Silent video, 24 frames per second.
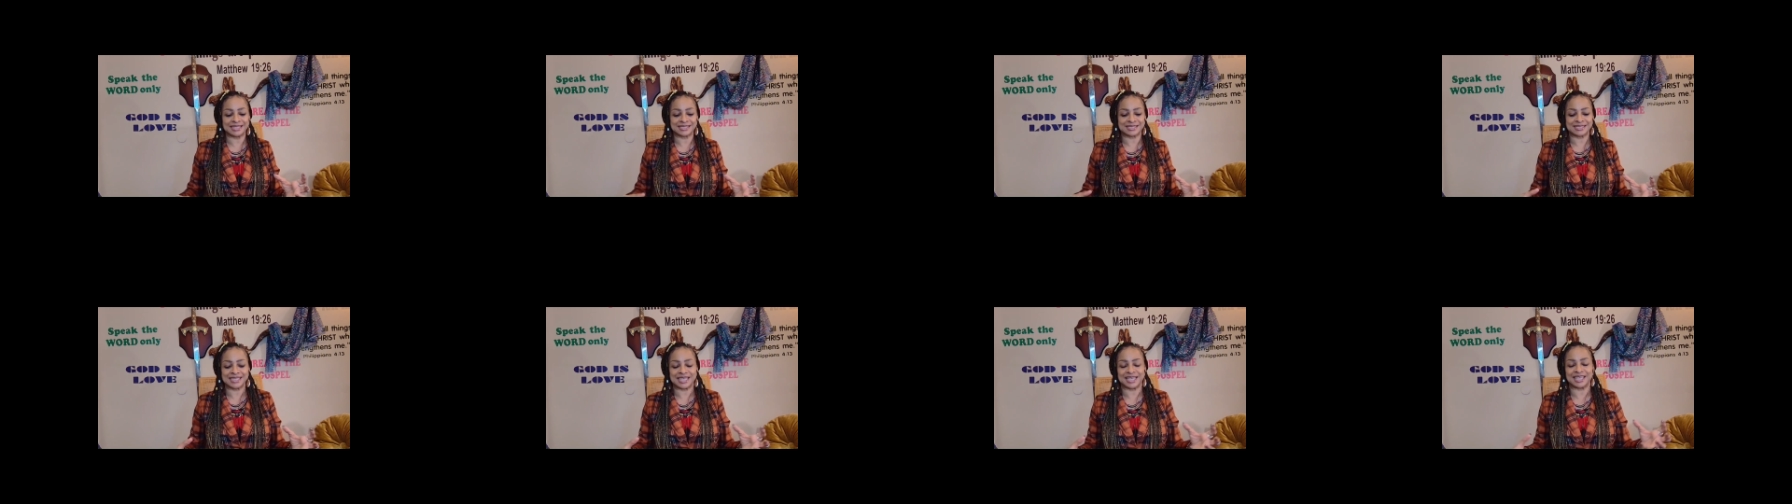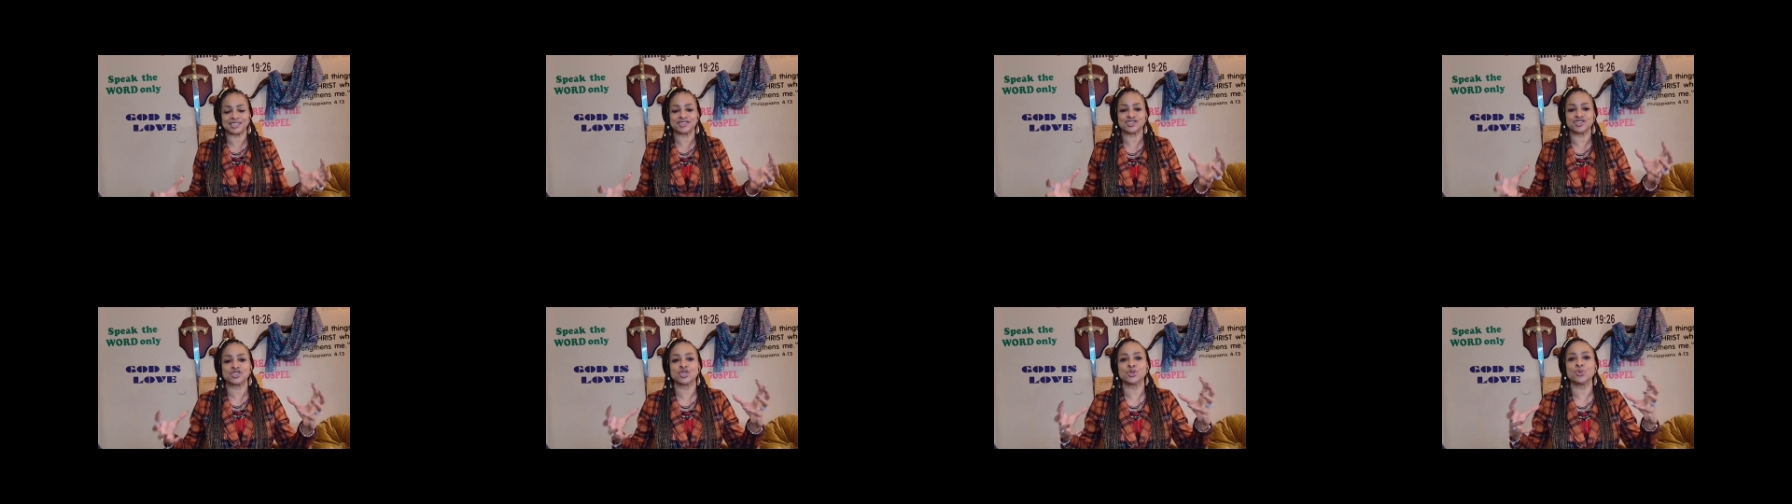it
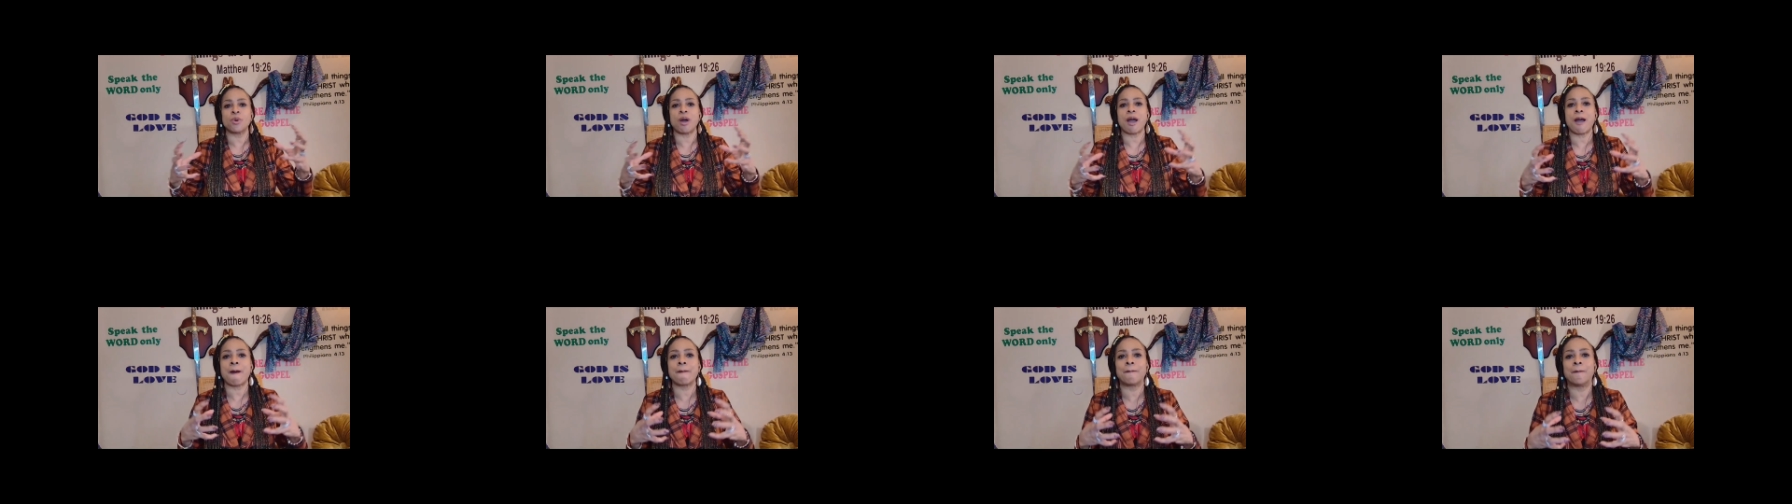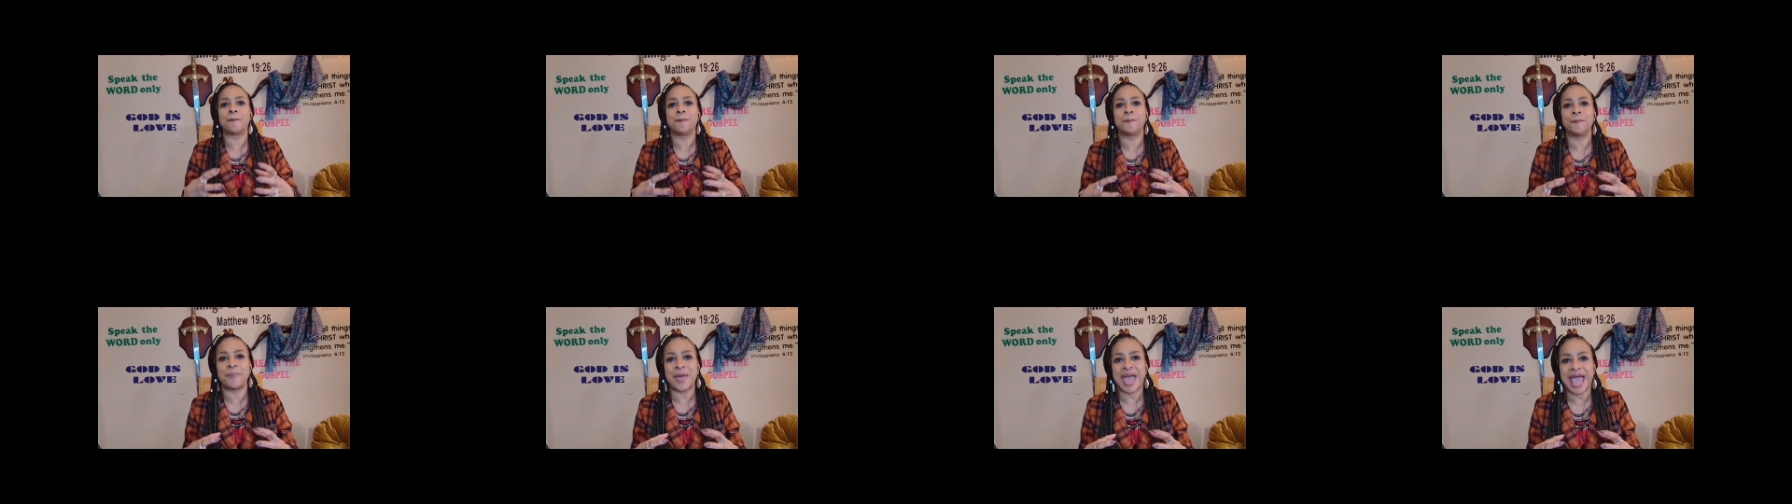says, to a
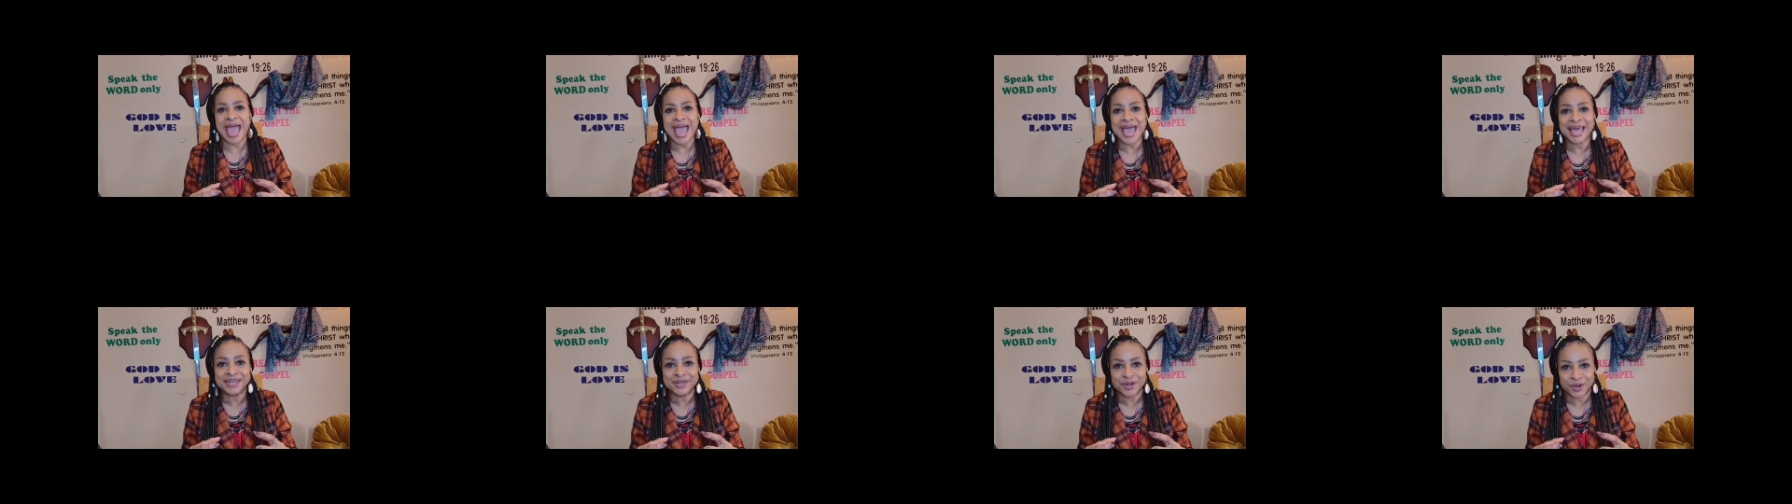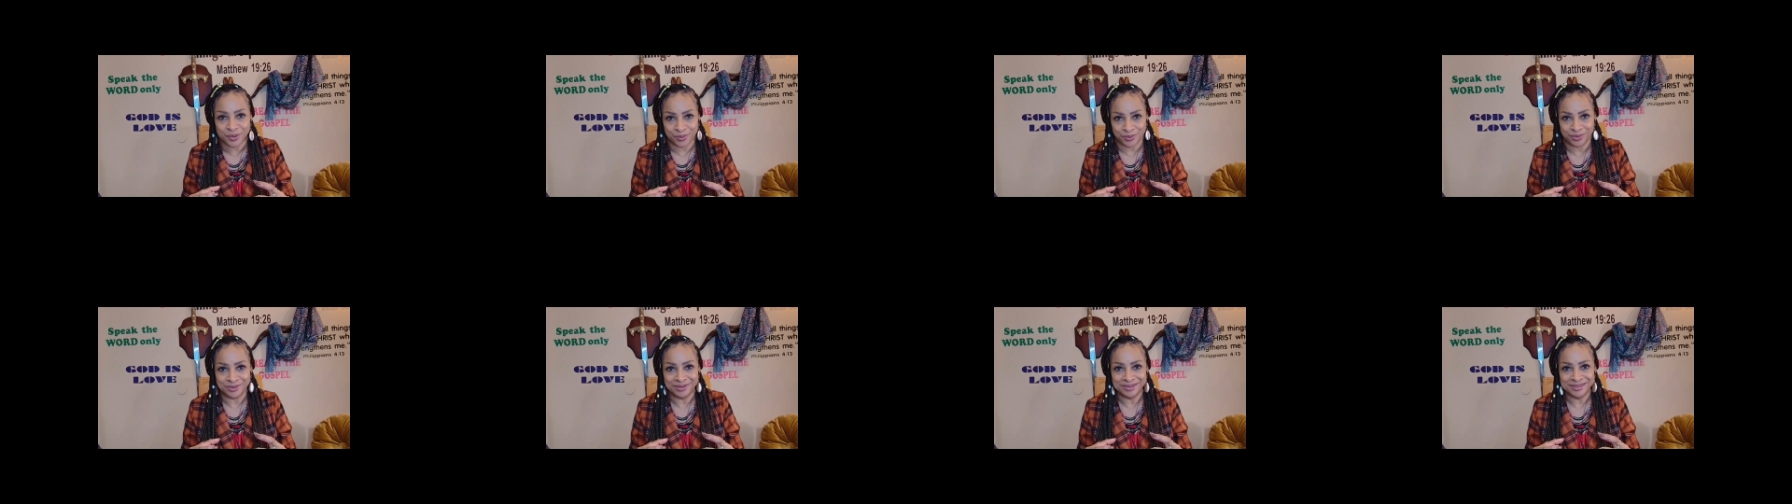
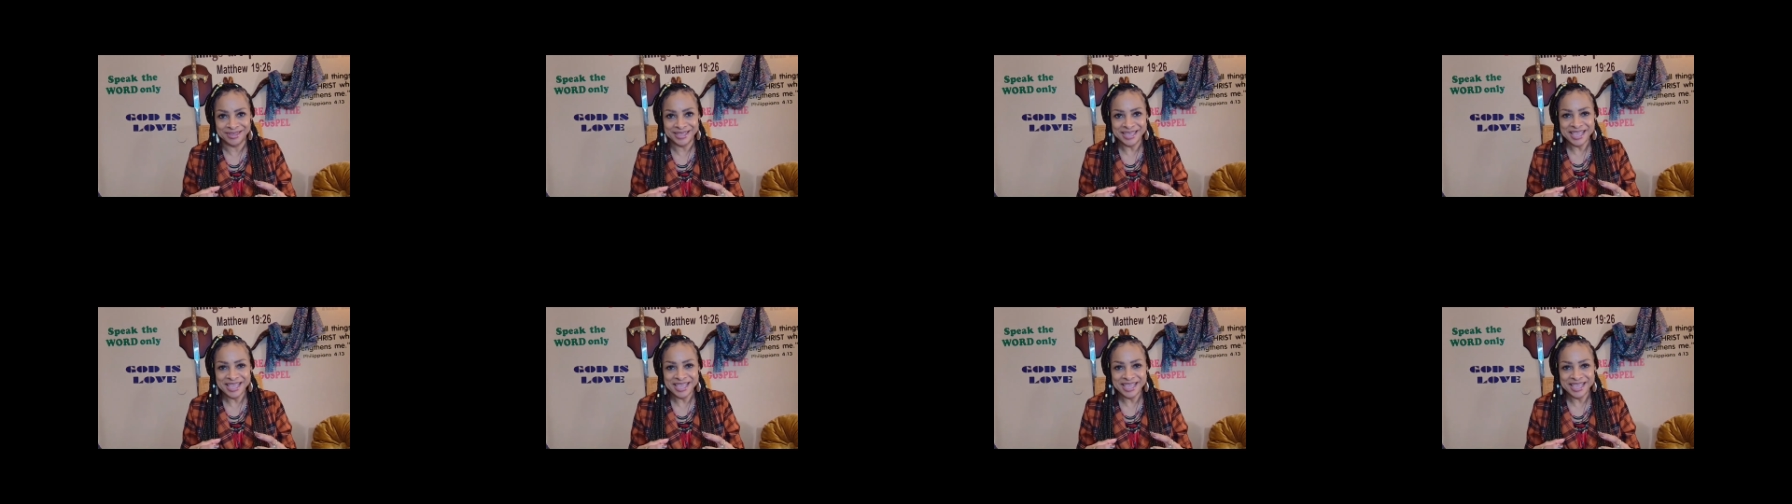battle.